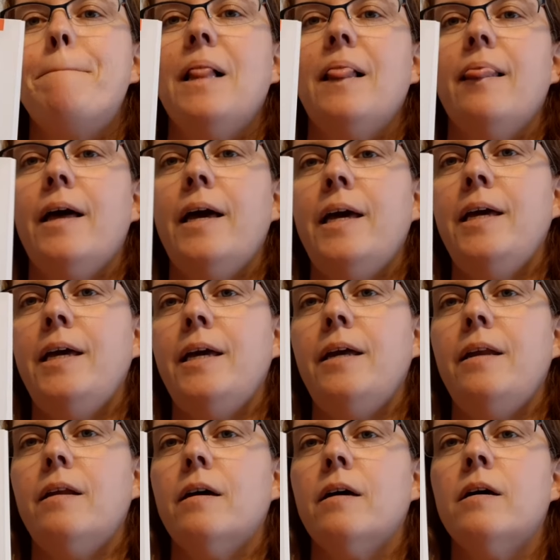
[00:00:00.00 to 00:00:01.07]

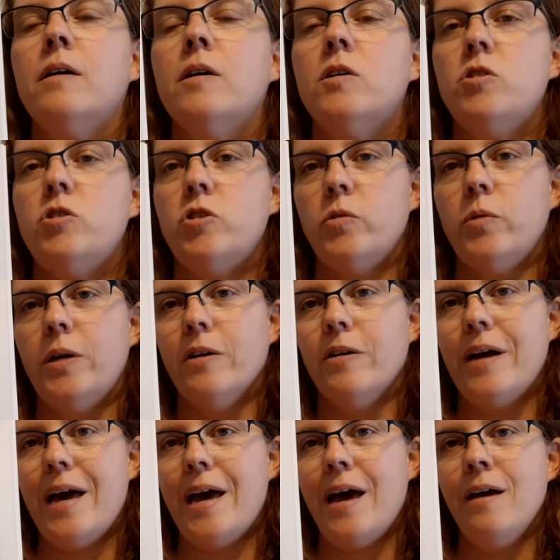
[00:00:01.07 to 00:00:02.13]
plane. Do you
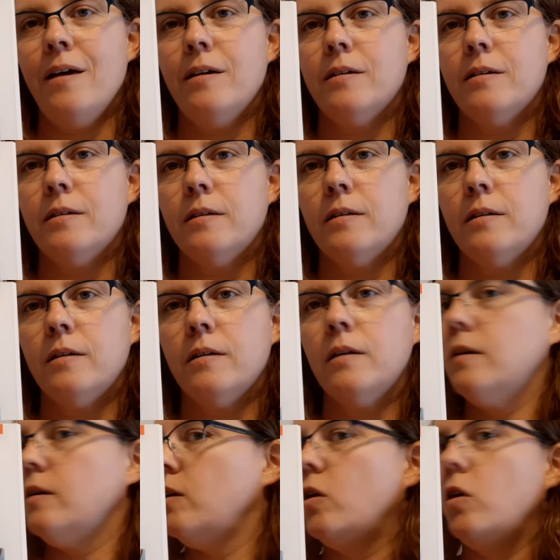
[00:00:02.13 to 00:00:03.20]
hear eh?
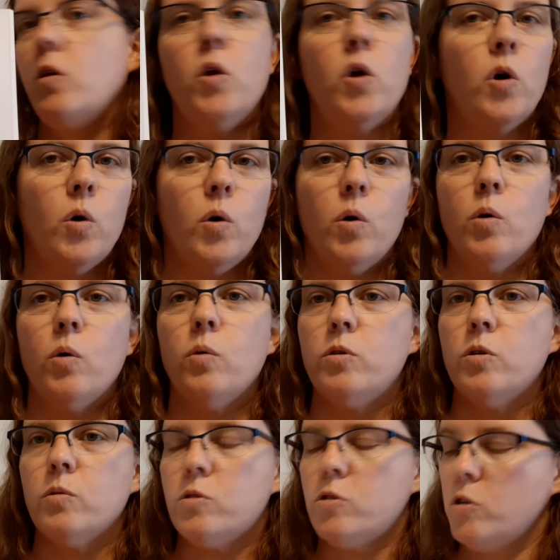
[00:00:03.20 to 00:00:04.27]
No,
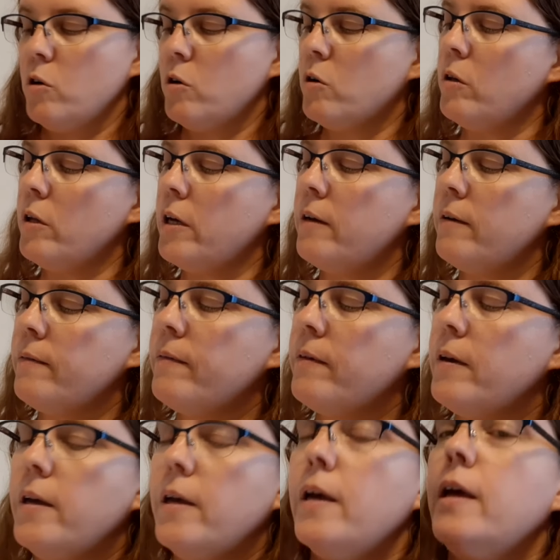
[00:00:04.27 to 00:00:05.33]
don't circle it.
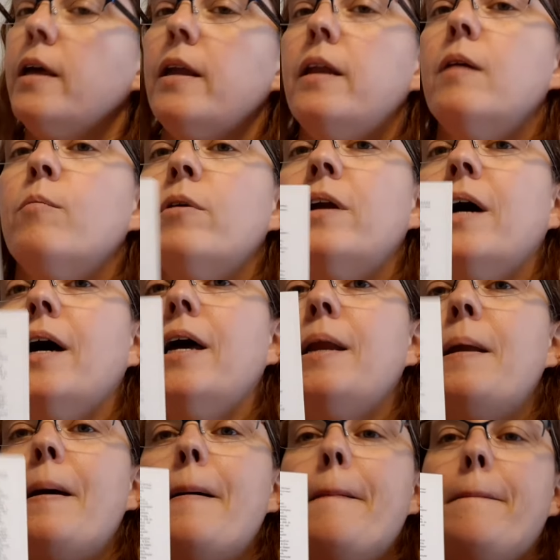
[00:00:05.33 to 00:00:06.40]
Number
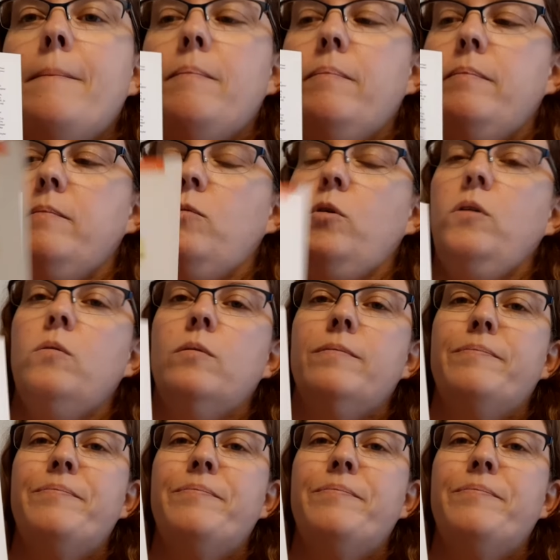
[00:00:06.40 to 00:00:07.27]
nine, whoa,